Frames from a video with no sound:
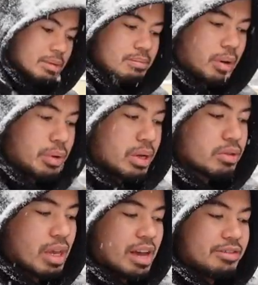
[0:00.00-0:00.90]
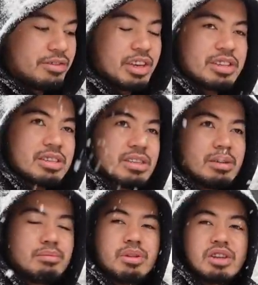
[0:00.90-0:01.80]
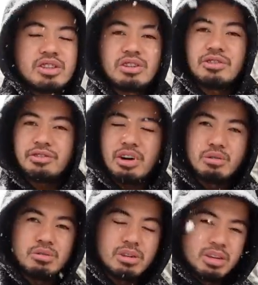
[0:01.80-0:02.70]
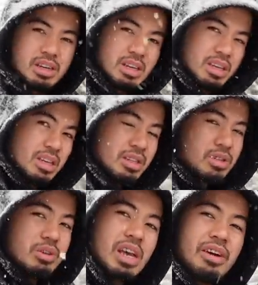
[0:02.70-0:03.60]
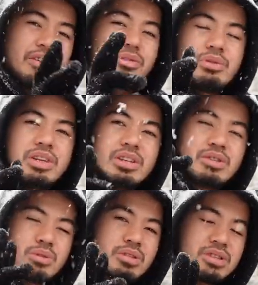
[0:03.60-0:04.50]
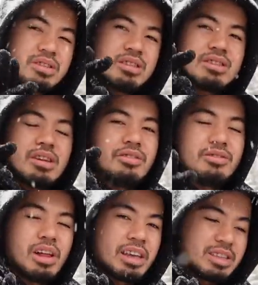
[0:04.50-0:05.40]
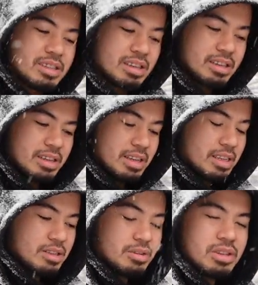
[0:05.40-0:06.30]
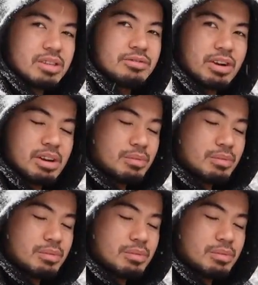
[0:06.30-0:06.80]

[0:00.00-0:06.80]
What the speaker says: but we also have this plus your phone. So you have three sources of light. So this is very